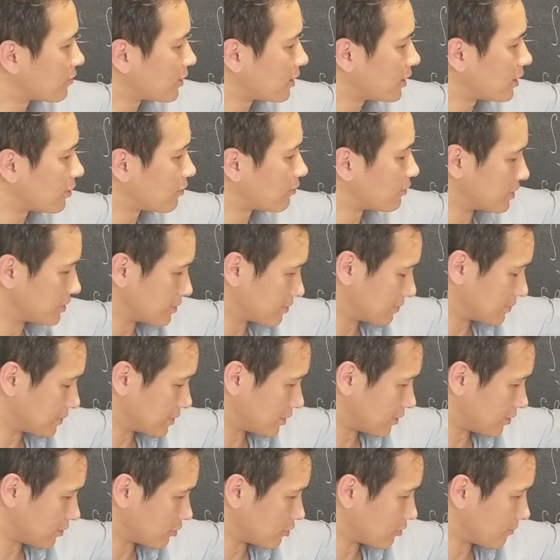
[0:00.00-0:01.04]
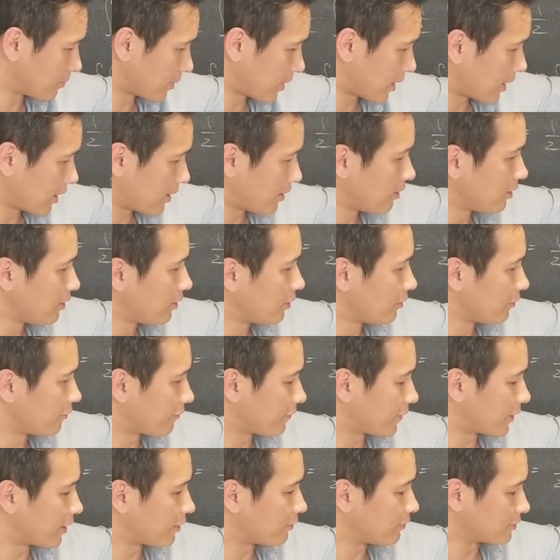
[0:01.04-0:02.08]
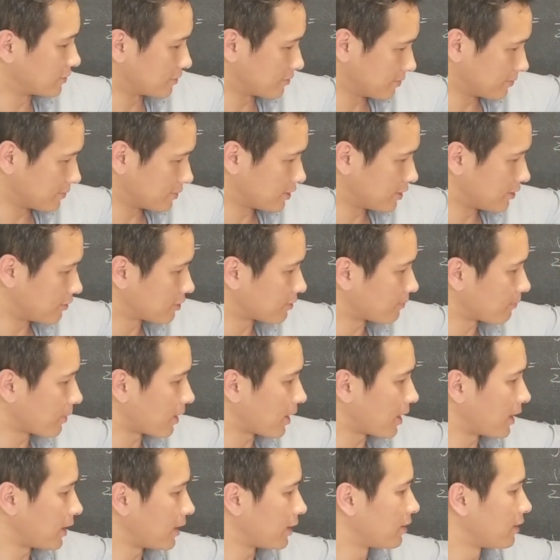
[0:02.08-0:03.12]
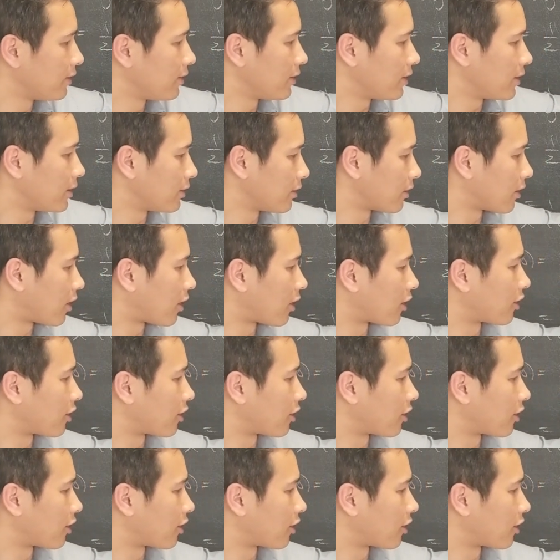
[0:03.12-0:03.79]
So theta runs from 0 to pi, phi runs from 0 to pi, and